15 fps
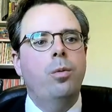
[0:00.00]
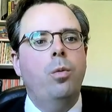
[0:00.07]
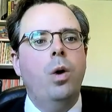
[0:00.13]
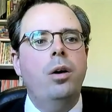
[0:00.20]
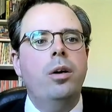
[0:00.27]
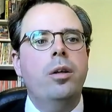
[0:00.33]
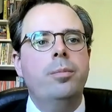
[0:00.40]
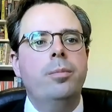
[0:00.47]

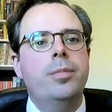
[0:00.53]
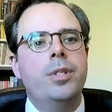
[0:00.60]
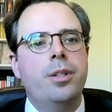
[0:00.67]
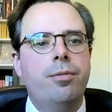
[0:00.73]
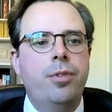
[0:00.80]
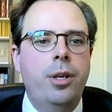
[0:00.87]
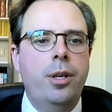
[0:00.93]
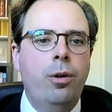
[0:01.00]
Welcome to
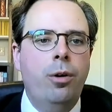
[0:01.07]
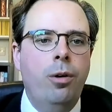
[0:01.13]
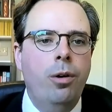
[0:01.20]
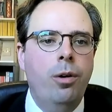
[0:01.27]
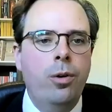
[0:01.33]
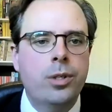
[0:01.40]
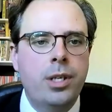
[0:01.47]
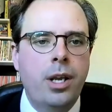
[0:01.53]
the Wiener
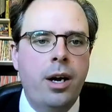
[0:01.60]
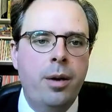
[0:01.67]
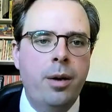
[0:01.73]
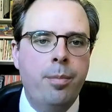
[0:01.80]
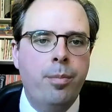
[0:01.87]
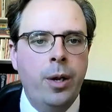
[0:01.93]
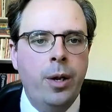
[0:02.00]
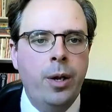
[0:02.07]
Holocaust
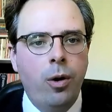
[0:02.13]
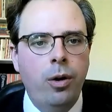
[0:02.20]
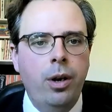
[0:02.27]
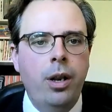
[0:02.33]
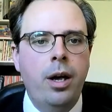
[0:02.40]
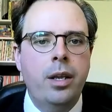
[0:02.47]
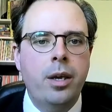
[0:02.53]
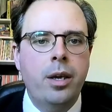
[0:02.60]
Library
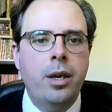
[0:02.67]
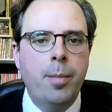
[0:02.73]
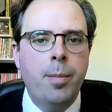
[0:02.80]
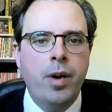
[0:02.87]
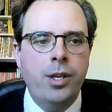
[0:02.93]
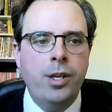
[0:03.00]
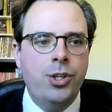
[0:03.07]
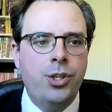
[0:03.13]
online
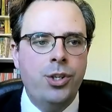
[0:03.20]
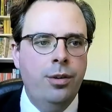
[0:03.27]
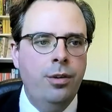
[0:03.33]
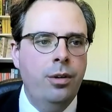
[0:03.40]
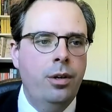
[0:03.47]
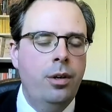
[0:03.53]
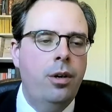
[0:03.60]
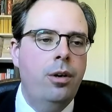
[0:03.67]
commemoration
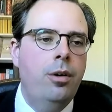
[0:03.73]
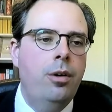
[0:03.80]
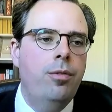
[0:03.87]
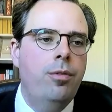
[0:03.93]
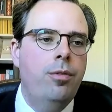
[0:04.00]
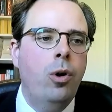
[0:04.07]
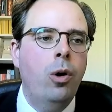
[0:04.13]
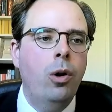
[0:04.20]

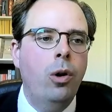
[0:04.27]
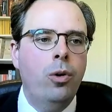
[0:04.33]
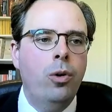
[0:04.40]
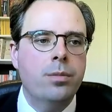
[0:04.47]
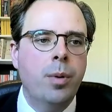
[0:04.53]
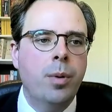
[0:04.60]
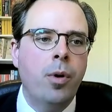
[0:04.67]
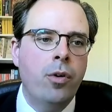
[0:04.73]
for
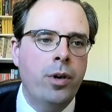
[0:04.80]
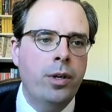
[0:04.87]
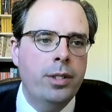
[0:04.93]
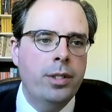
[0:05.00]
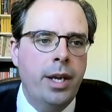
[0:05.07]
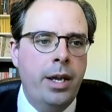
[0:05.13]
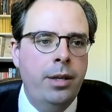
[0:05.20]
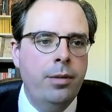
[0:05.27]
Holocaust Memorial
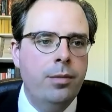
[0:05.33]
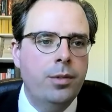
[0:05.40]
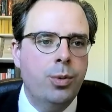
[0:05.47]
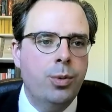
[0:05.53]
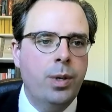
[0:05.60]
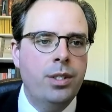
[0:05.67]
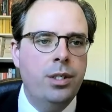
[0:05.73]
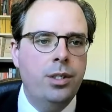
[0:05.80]
Day
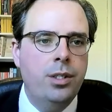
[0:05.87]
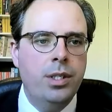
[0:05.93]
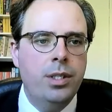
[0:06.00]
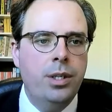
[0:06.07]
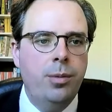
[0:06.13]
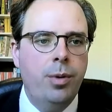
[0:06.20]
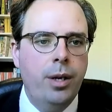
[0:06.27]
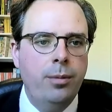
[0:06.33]

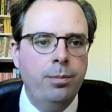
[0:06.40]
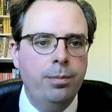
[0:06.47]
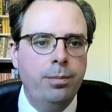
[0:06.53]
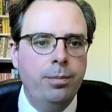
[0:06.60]
2021.